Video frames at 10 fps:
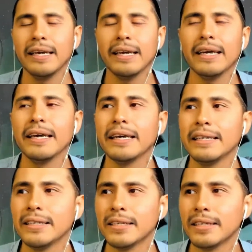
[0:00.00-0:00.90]

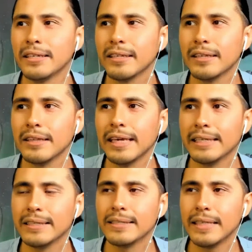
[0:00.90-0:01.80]
And
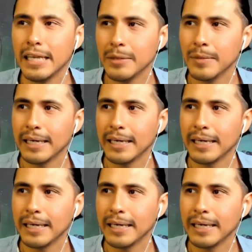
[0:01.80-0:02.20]
that same